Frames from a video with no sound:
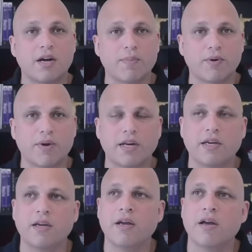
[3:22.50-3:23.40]
and
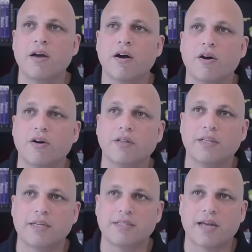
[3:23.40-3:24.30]
running on
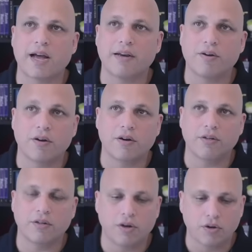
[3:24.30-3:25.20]
this side,
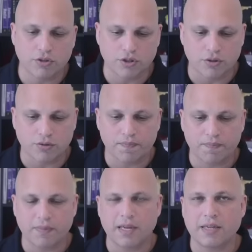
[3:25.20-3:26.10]
on node 2.
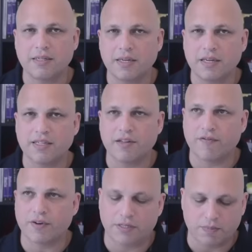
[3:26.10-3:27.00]
This is the
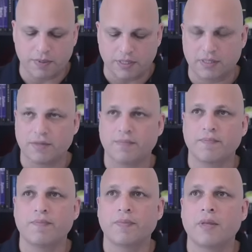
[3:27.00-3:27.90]
first piece.
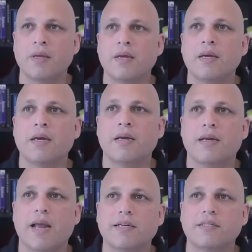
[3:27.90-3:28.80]

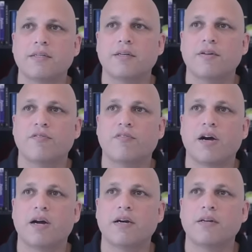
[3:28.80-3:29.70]
Next,
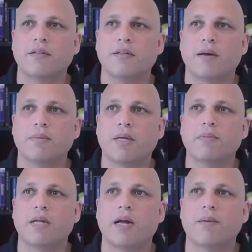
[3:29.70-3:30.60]
var
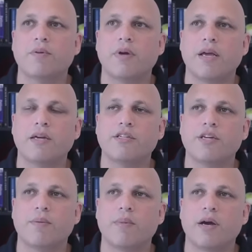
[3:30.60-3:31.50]
www
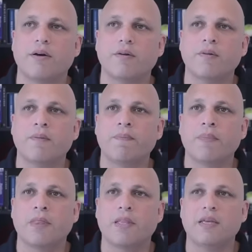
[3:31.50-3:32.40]
html.
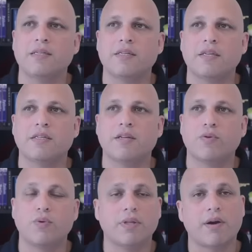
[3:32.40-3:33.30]
This is the
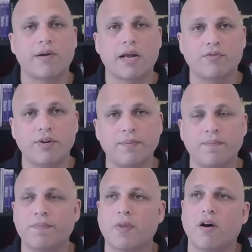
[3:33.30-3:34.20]
root directory
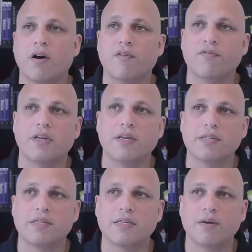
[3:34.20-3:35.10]
of
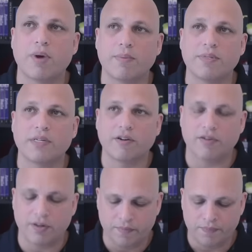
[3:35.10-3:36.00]
this web server.